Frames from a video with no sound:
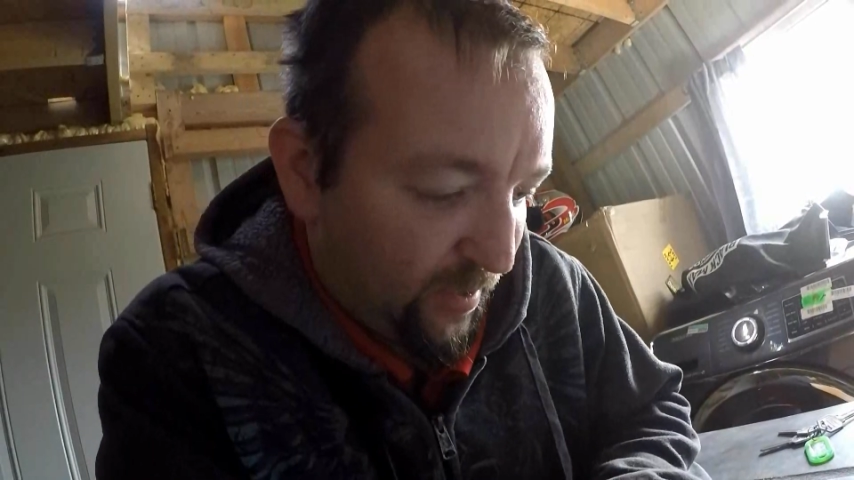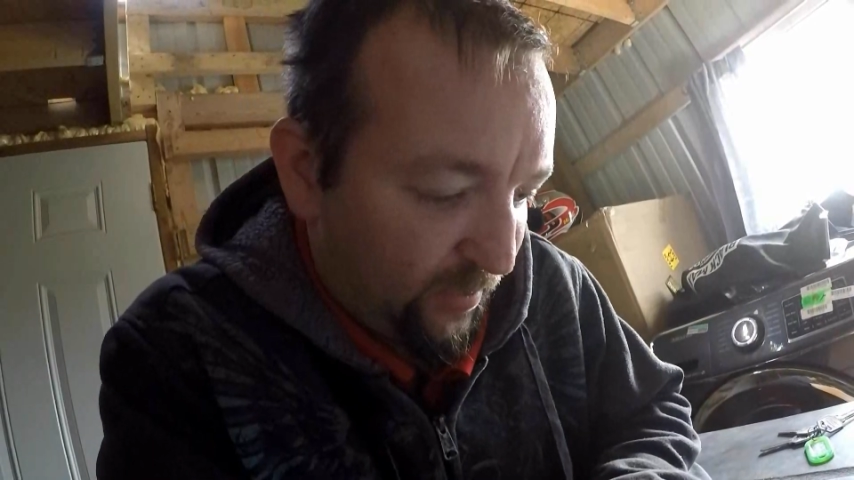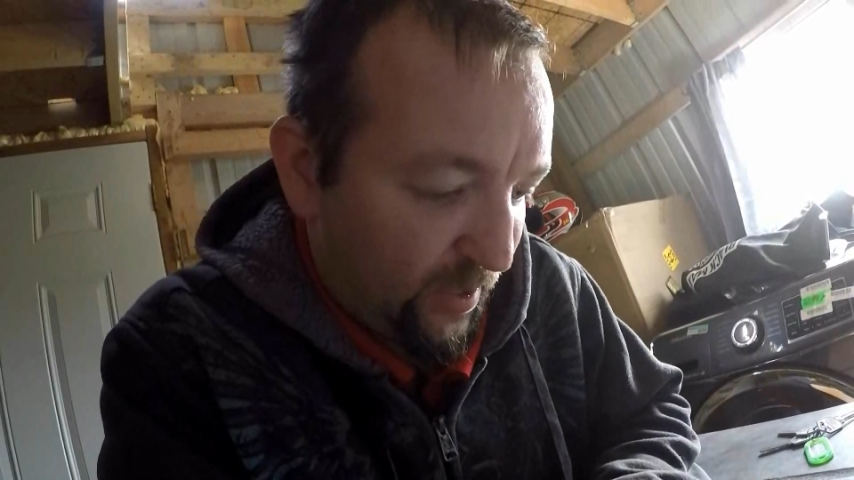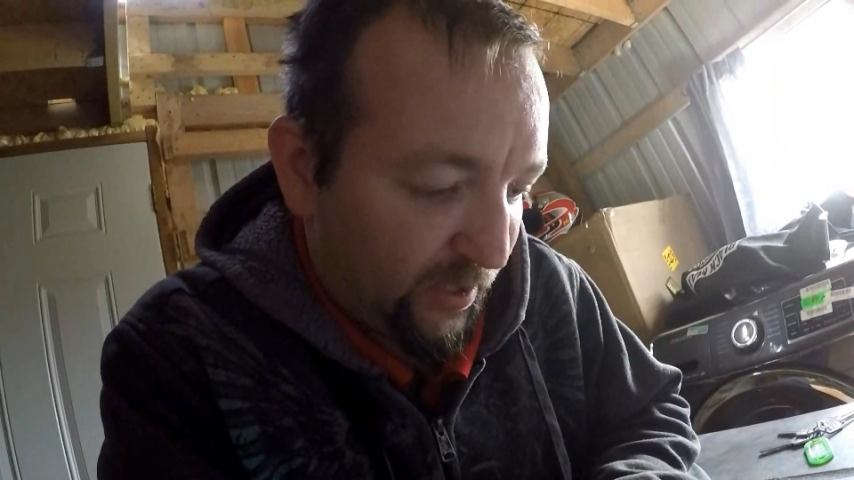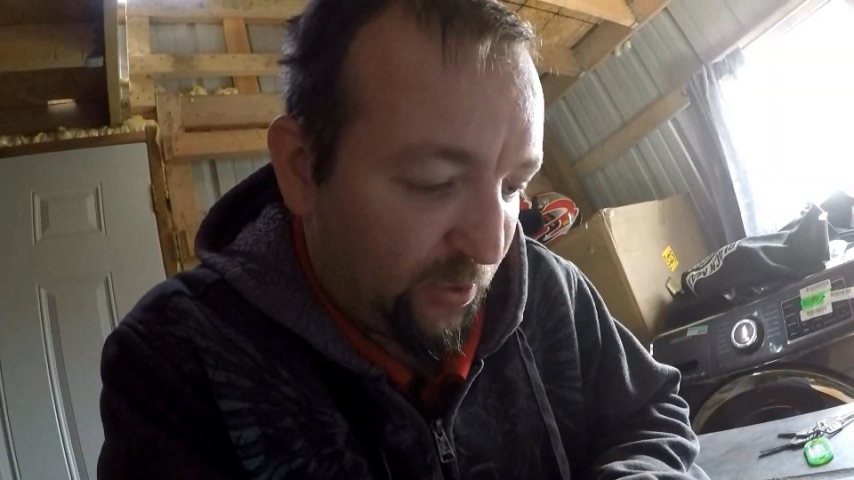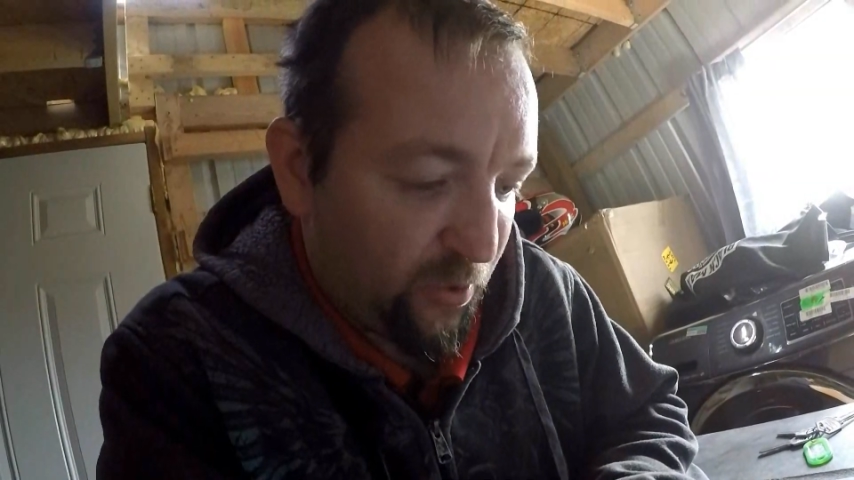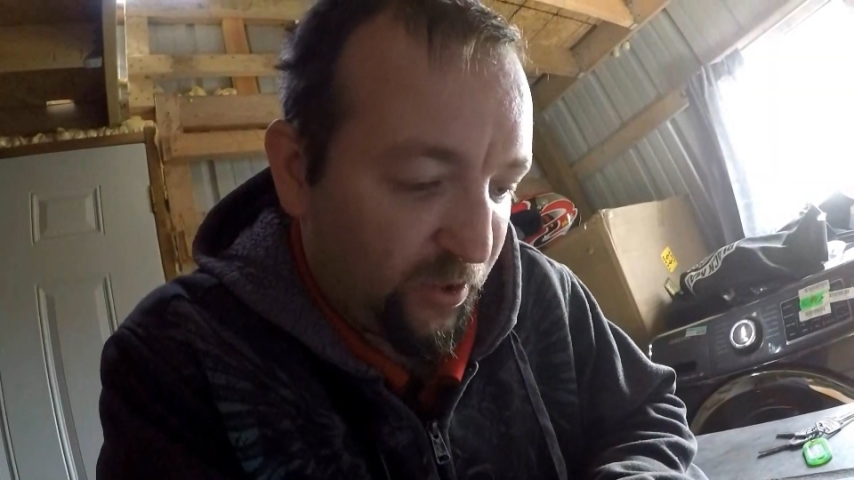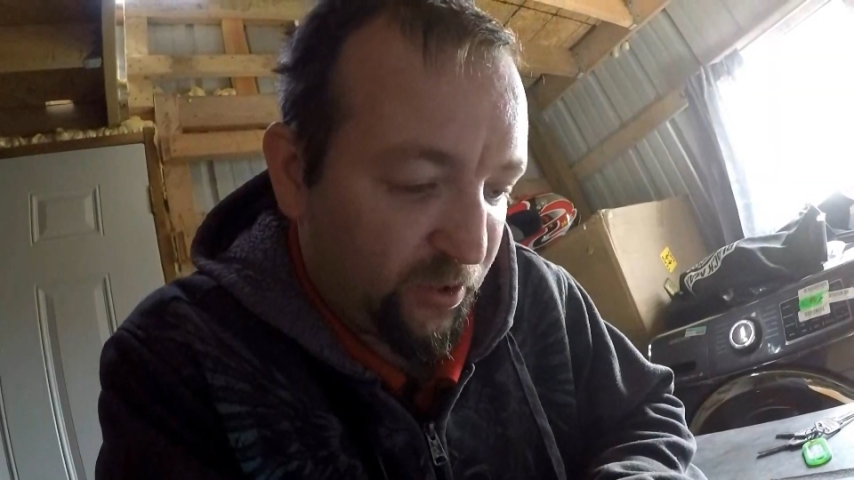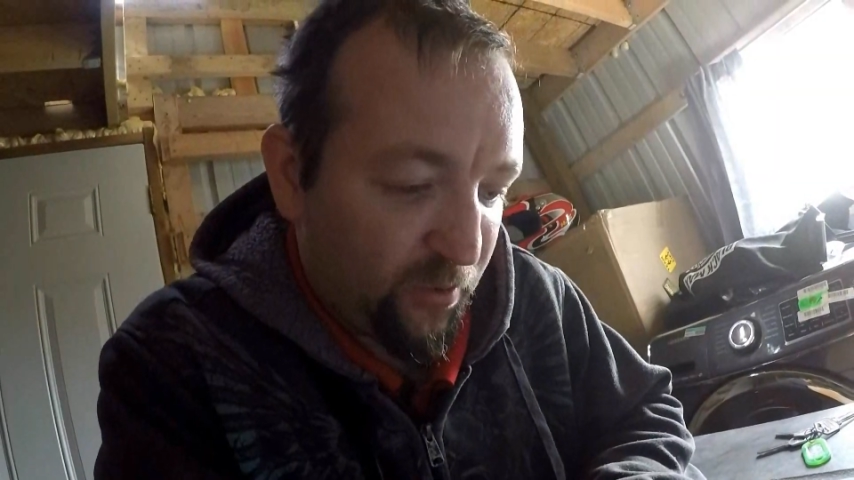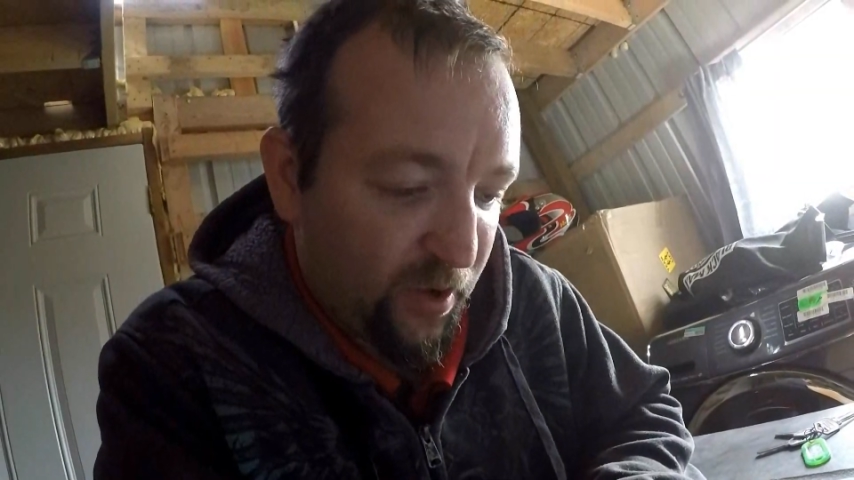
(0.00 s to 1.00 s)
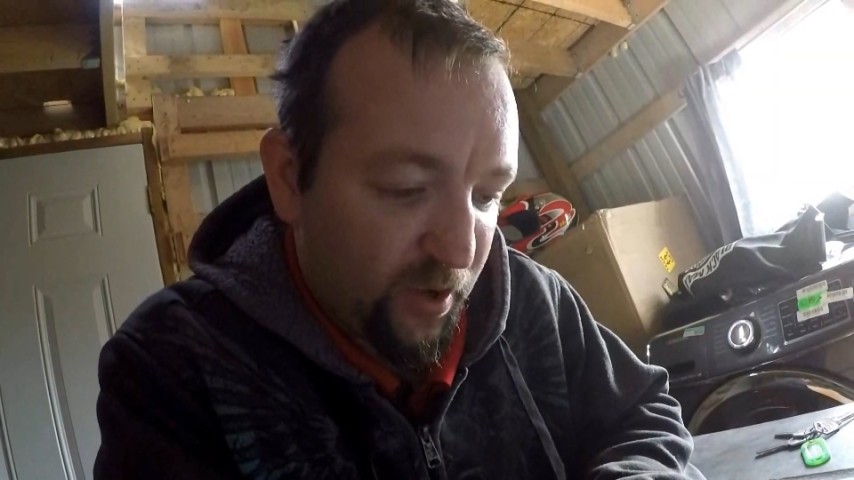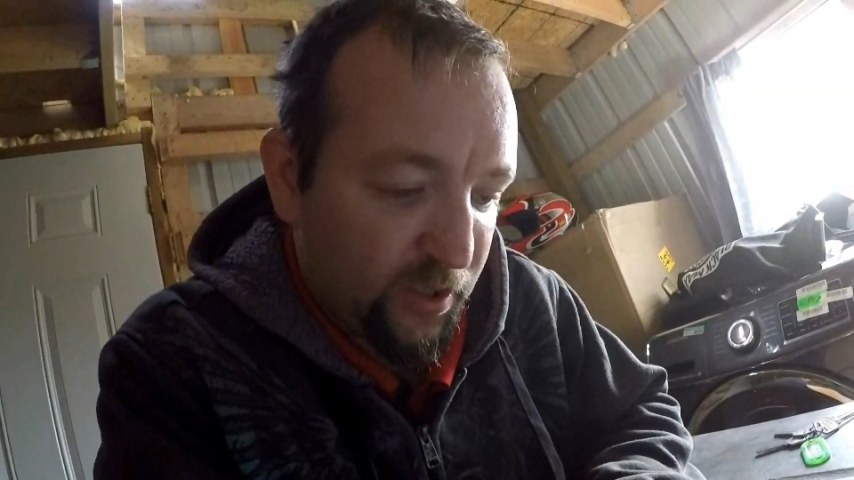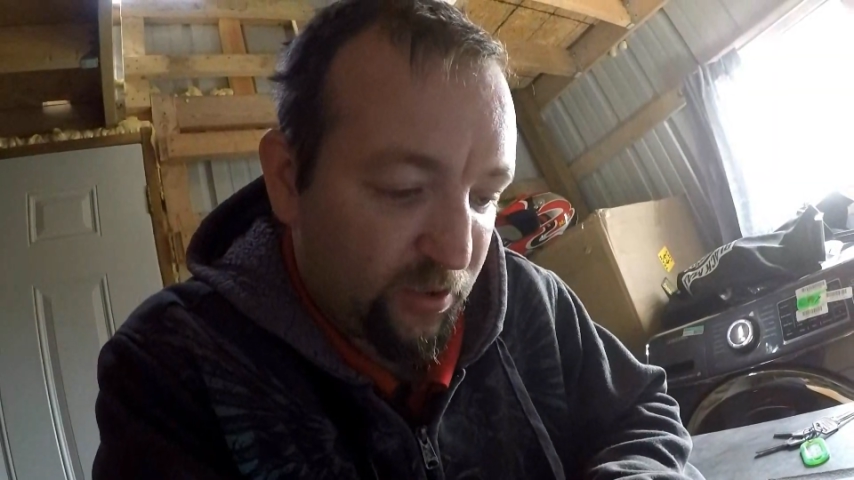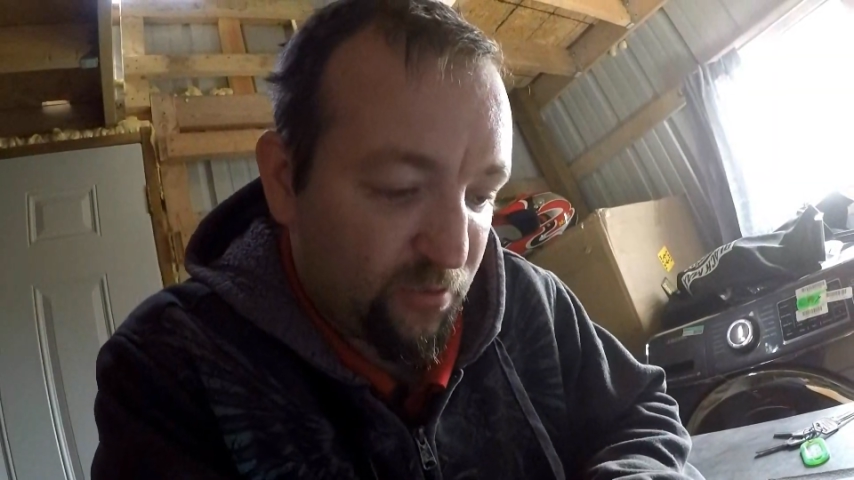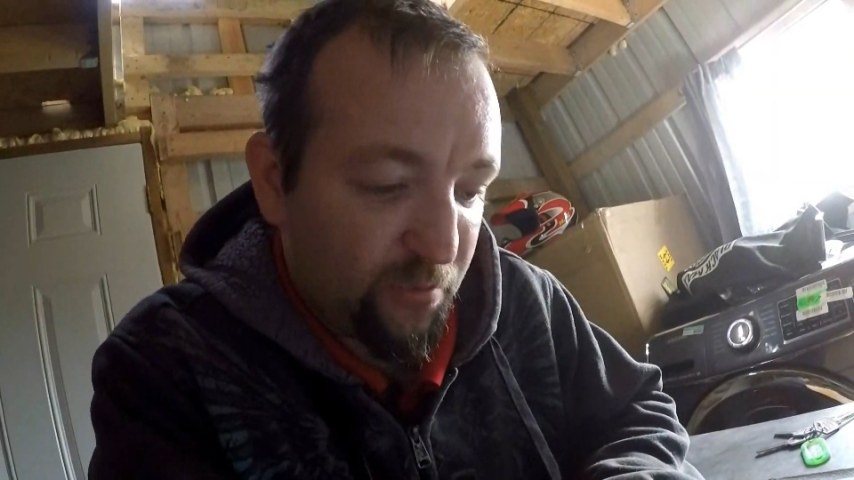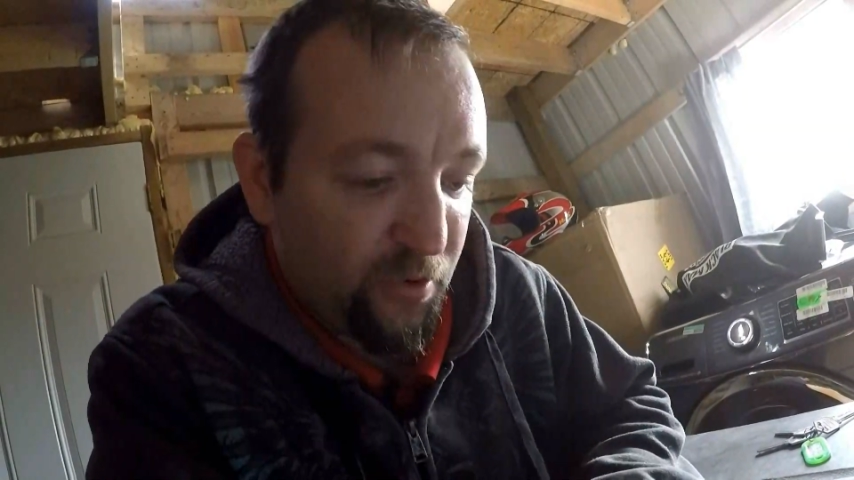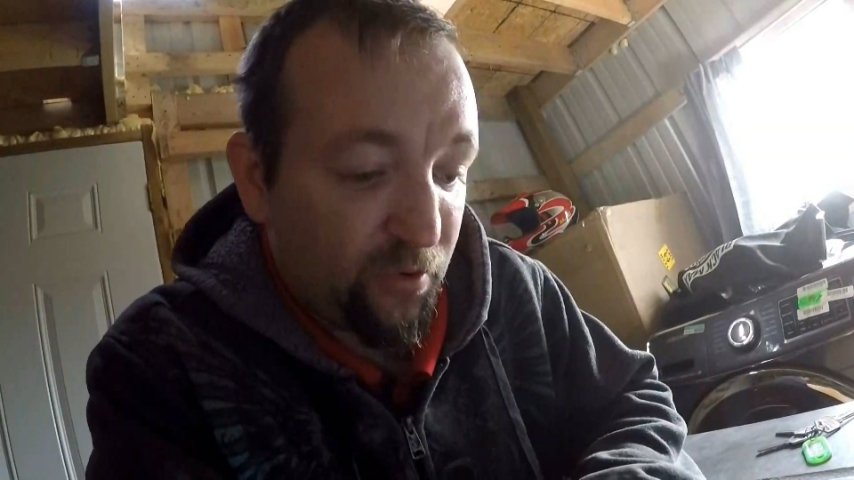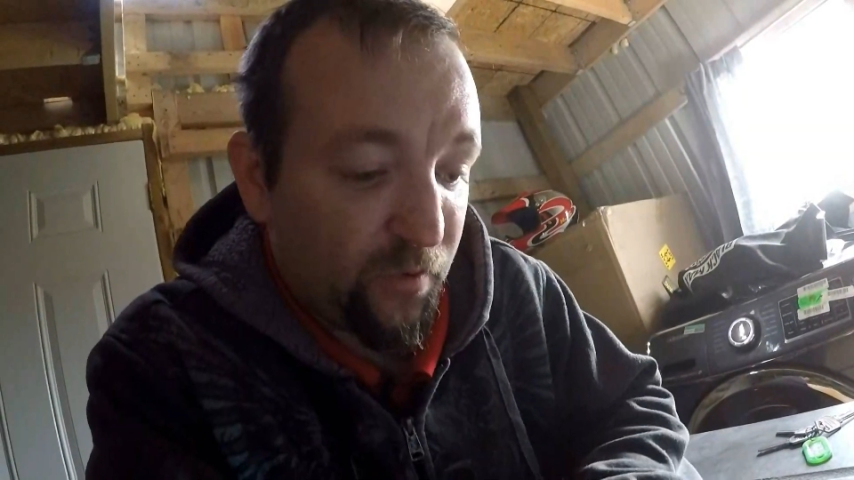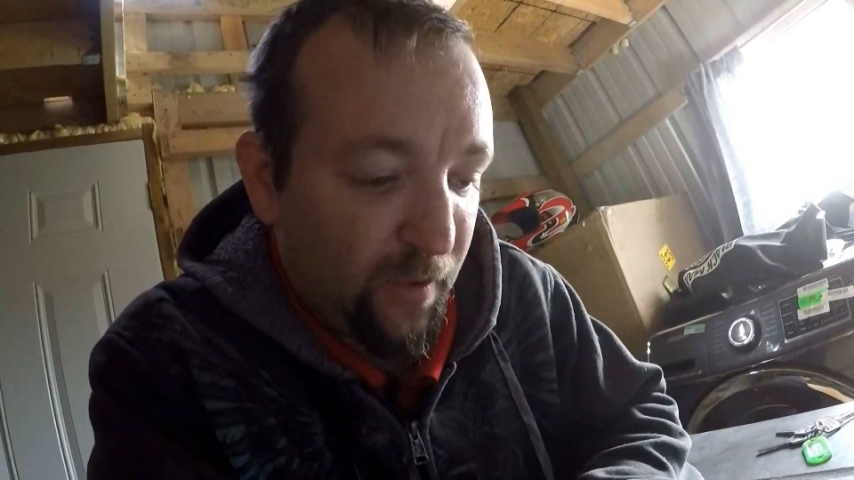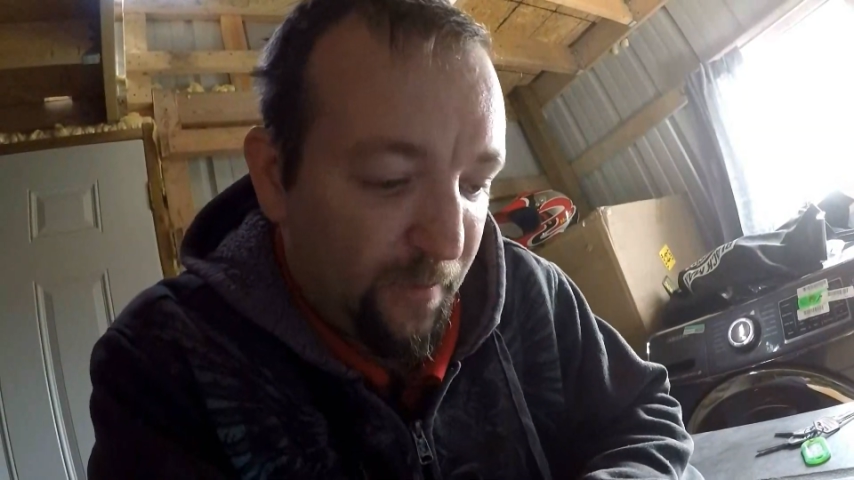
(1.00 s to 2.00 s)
that you want us to remove.